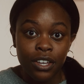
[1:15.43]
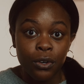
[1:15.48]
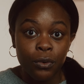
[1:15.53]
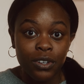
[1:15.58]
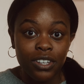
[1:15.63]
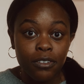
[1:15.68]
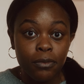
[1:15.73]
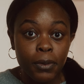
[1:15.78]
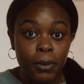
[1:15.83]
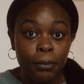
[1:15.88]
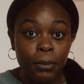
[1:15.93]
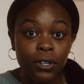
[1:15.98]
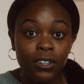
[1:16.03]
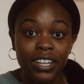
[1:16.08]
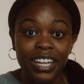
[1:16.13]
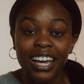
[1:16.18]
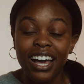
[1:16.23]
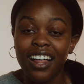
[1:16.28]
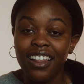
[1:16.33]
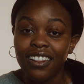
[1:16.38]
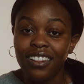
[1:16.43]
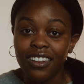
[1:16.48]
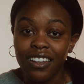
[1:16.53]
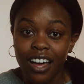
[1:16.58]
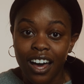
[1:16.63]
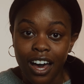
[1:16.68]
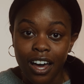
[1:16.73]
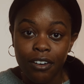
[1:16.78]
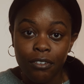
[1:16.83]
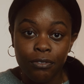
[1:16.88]
We have been pulling a
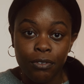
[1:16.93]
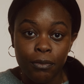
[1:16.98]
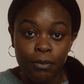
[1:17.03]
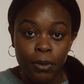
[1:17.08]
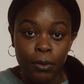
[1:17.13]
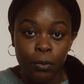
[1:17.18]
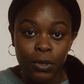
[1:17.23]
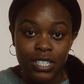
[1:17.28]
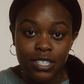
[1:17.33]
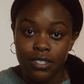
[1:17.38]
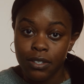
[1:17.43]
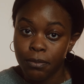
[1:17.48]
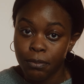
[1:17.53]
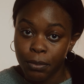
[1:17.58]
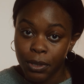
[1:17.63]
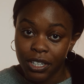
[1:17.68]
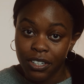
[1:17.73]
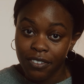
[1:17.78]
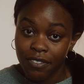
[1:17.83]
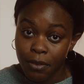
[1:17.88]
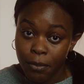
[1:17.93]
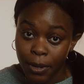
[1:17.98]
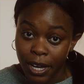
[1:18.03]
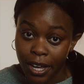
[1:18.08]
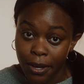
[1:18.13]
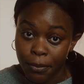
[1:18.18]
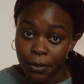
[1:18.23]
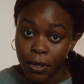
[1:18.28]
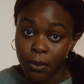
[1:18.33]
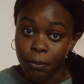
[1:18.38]
lot from the wisdom book of the
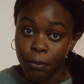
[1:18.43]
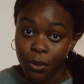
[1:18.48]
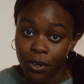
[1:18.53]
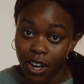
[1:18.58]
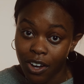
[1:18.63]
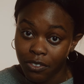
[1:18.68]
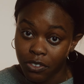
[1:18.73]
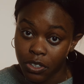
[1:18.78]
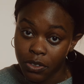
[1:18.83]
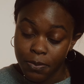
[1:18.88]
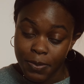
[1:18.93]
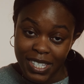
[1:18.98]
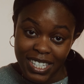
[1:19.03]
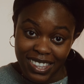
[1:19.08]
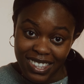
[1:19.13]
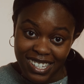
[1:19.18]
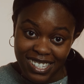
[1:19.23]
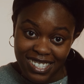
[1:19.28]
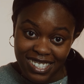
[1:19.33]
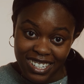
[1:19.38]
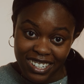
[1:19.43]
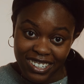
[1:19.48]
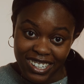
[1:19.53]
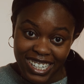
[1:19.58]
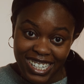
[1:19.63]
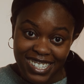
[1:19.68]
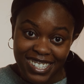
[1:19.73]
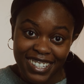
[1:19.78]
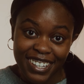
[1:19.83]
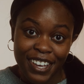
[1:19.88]
Bible, Proverbs, in this
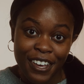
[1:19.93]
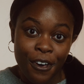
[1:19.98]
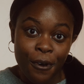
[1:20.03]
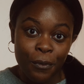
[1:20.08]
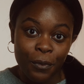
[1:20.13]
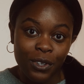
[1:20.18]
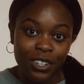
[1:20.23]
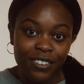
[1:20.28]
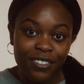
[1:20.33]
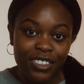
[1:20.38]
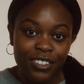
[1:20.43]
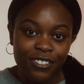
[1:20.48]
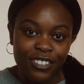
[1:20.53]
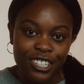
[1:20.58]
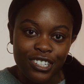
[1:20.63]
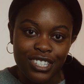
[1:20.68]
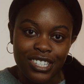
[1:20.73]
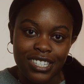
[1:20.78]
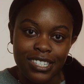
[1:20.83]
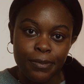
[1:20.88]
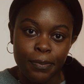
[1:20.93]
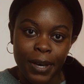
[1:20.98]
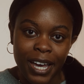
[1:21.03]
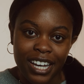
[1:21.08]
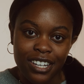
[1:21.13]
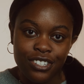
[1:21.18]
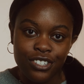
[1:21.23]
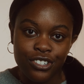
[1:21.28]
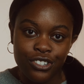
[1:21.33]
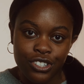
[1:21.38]
series. One of the verses
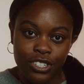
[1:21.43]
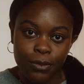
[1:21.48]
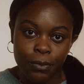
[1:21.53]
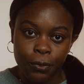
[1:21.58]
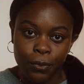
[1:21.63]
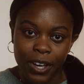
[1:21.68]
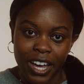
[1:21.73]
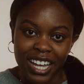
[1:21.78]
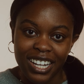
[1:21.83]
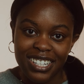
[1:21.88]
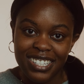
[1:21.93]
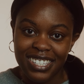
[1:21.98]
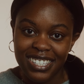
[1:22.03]
Pastor Jim read